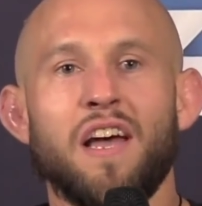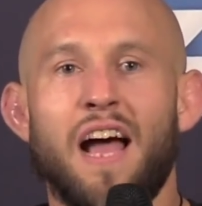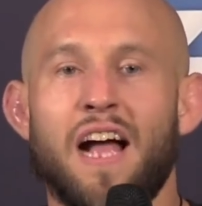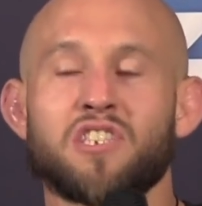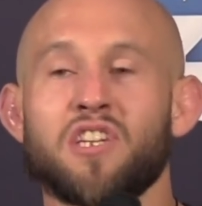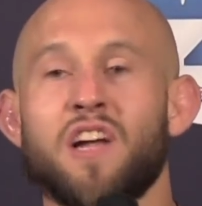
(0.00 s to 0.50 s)

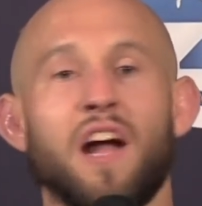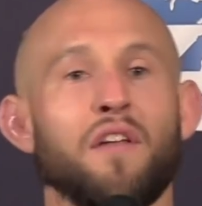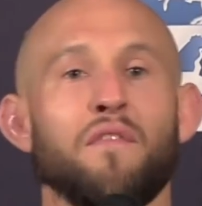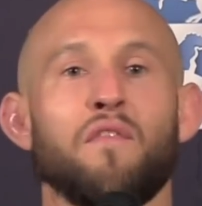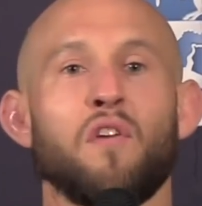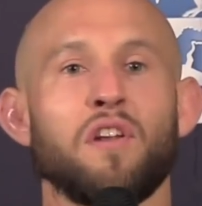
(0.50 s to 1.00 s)
Actually,
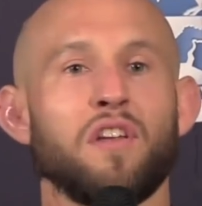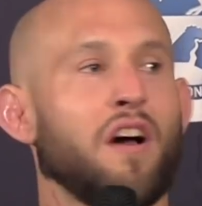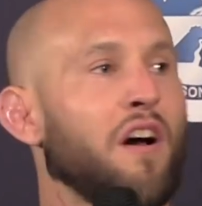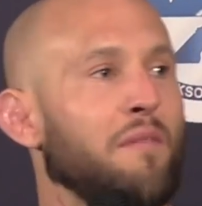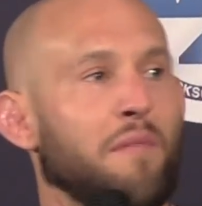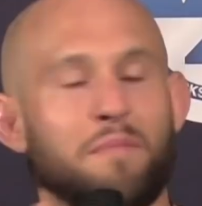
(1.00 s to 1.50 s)
kind of funny.
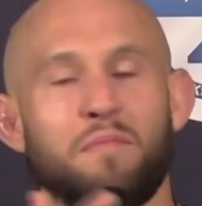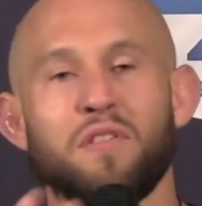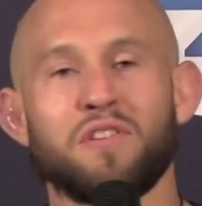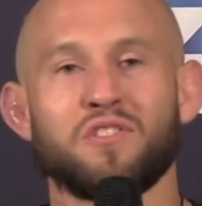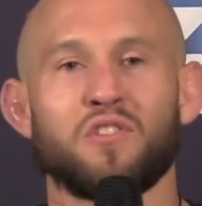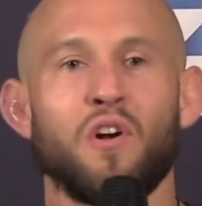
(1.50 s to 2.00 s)
Uh, my
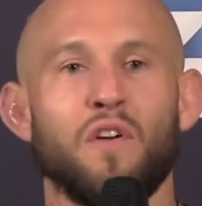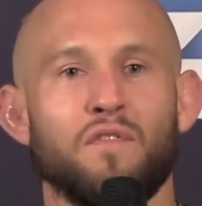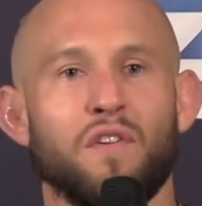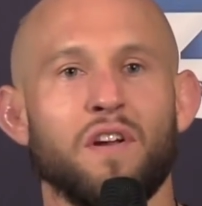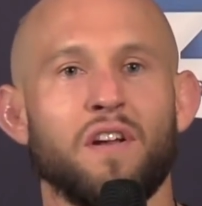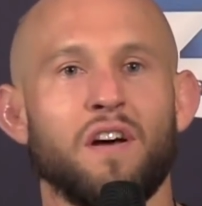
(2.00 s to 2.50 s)
brother's
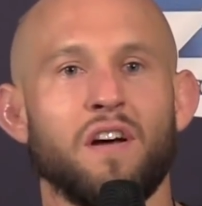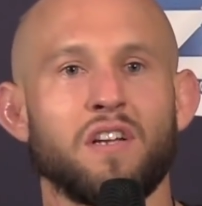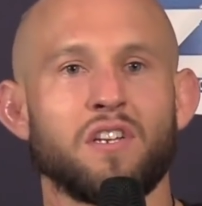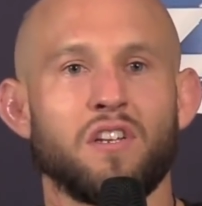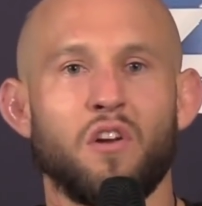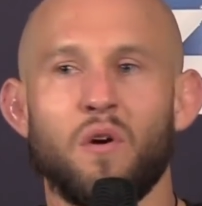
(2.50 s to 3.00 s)
girlfriend,
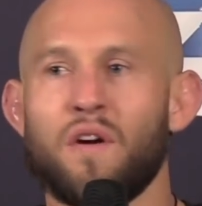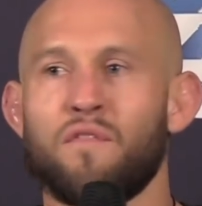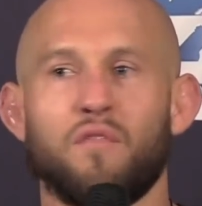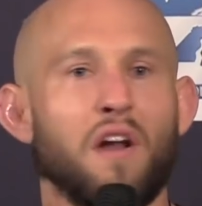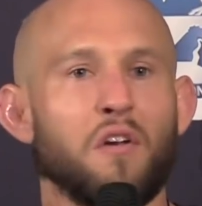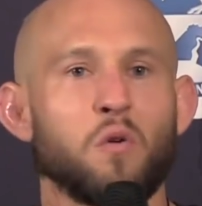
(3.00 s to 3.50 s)
uh, you know, her
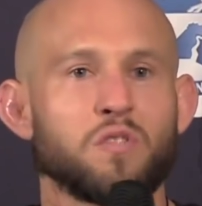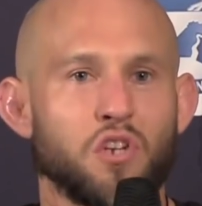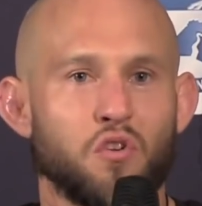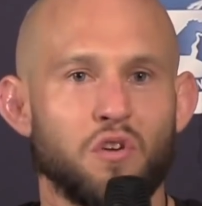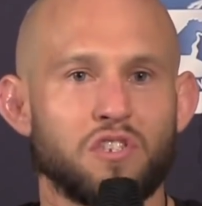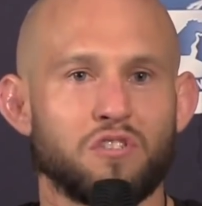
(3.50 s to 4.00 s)
friend owns
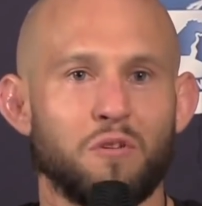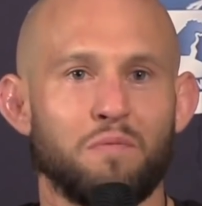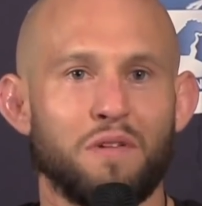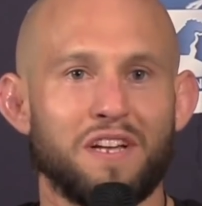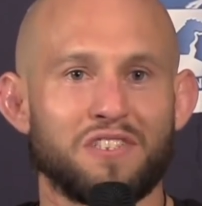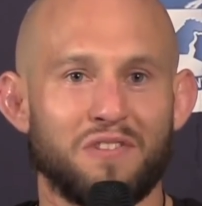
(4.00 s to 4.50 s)
a crystal
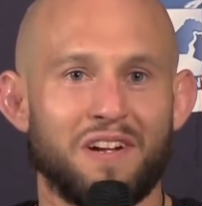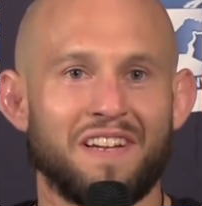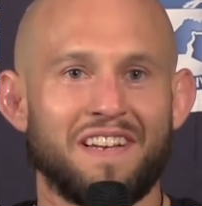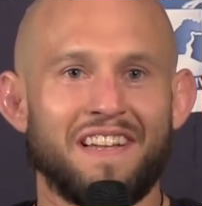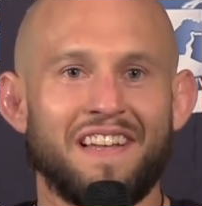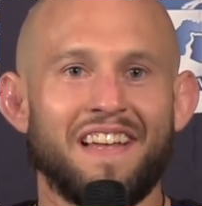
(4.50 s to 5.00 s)
place,
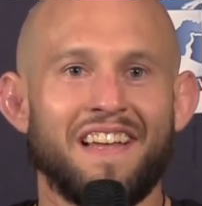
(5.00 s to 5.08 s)
right?